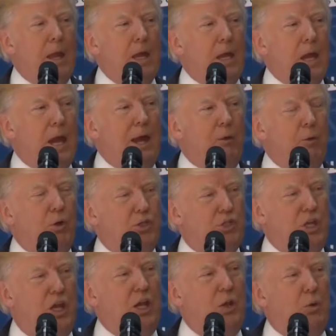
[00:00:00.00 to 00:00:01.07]
I was
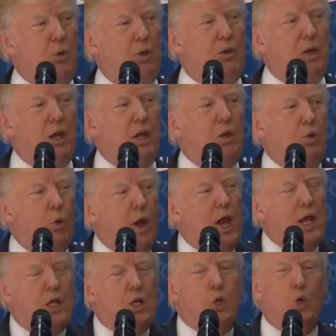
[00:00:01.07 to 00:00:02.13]
sitting with a
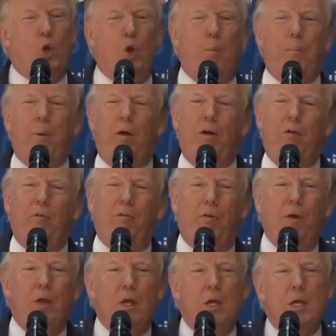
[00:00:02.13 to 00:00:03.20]
great group of
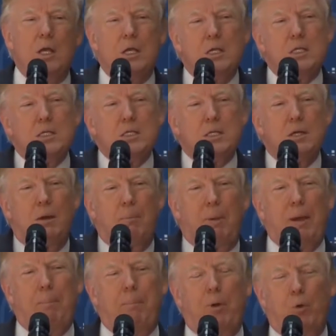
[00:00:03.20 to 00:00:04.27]

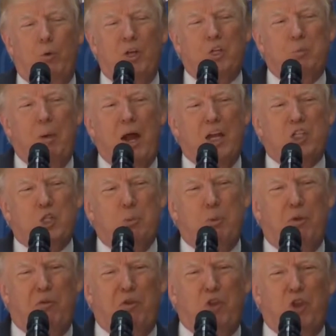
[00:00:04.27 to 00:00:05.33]
people
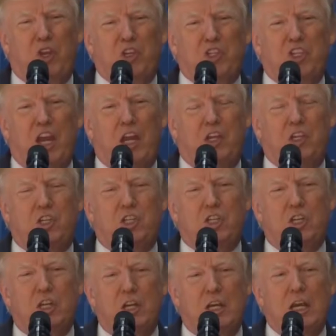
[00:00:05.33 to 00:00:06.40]
responsible for their
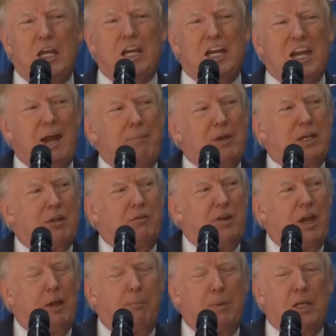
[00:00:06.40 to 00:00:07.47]
state's economic
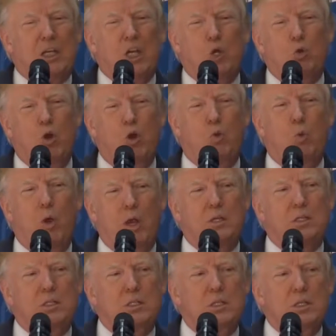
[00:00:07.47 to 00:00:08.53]
development and
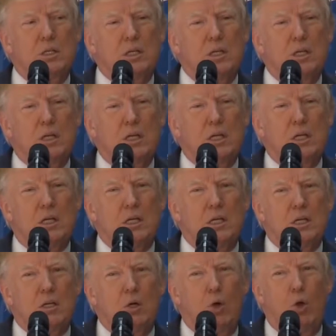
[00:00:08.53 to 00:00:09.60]
roadways.
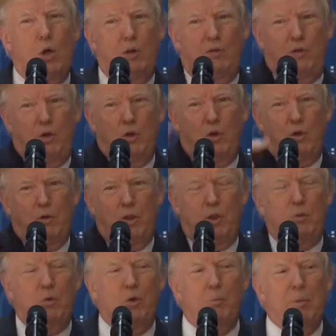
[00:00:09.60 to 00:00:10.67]
All of you are in
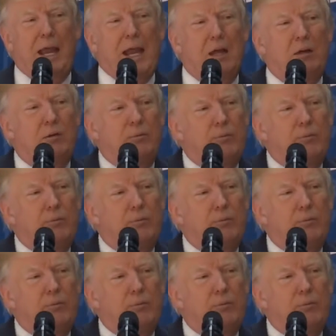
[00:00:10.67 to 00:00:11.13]
the room now.